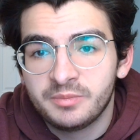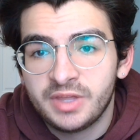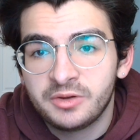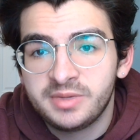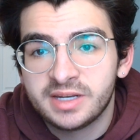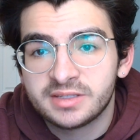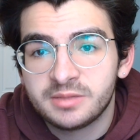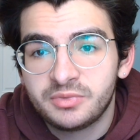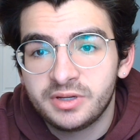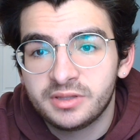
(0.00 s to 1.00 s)
would mean at some
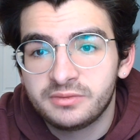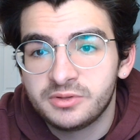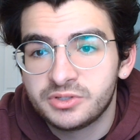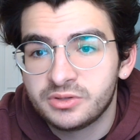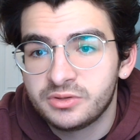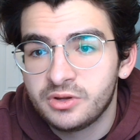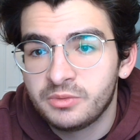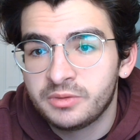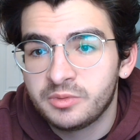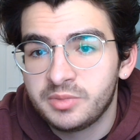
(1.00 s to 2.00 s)
point in the future, no
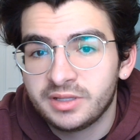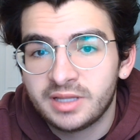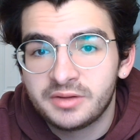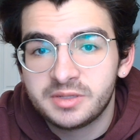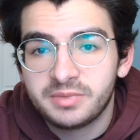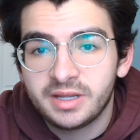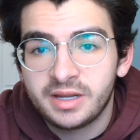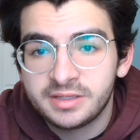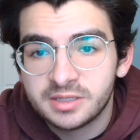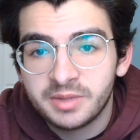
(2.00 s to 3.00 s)
one would be allowed to buy
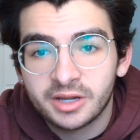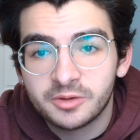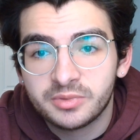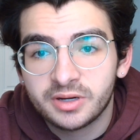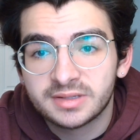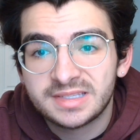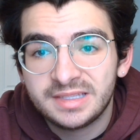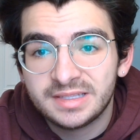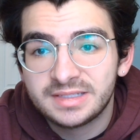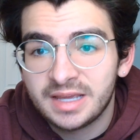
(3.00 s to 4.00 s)
any tobacco products
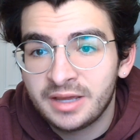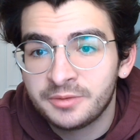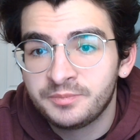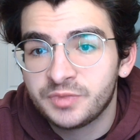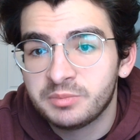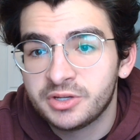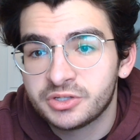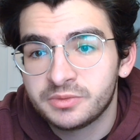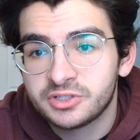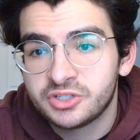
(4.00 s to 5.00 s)
in the town. The
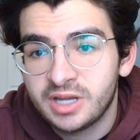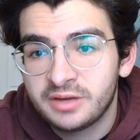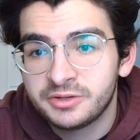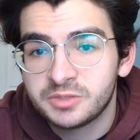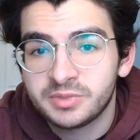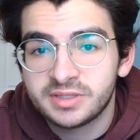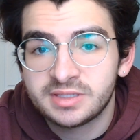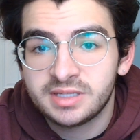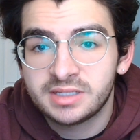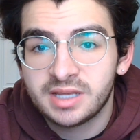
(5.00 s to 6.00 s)
measure was challenged, but the
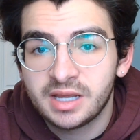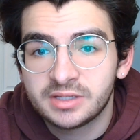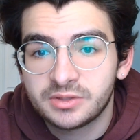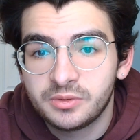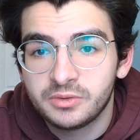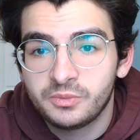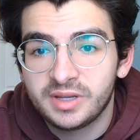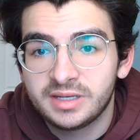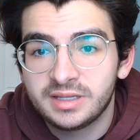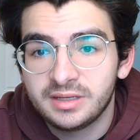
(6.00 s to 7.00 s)
state's highest court
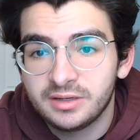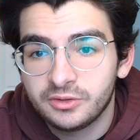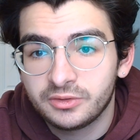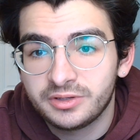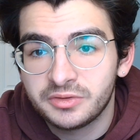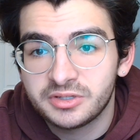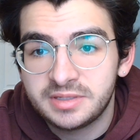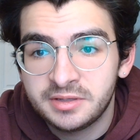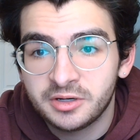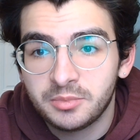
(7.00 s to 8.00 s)
weighed in earlier this
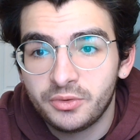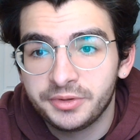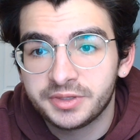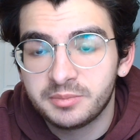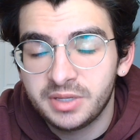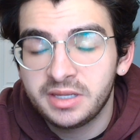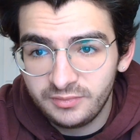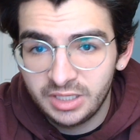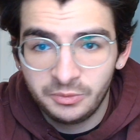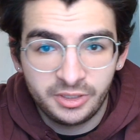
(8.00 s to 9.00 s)
year, upholding the
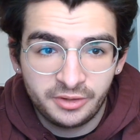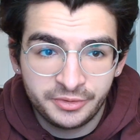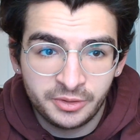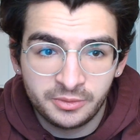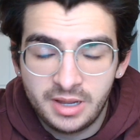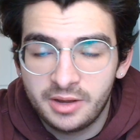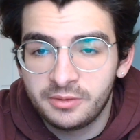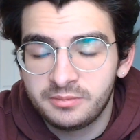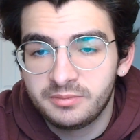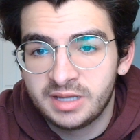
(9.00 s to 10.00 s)
ban. We all know
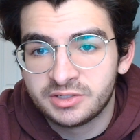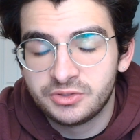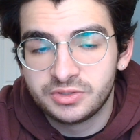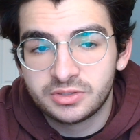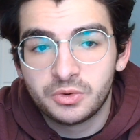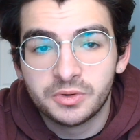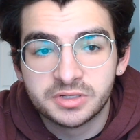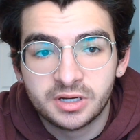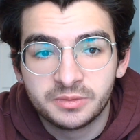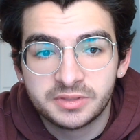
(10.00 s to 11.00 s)
how Massachusetts
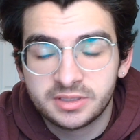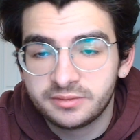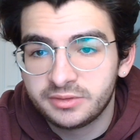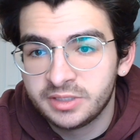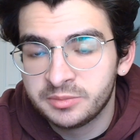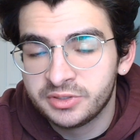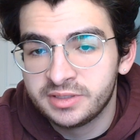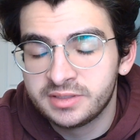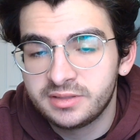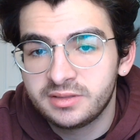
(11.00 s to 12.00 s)
courts are with civil
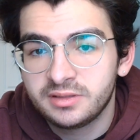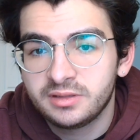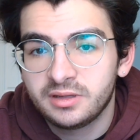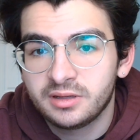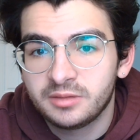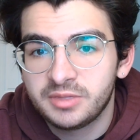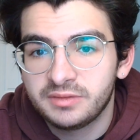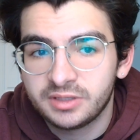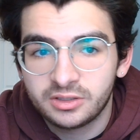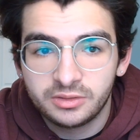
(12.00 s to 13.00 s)
liberties,
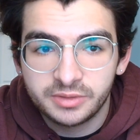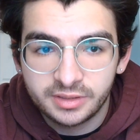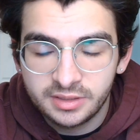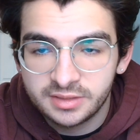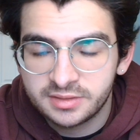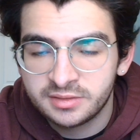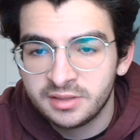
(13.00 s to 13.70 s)
even including this.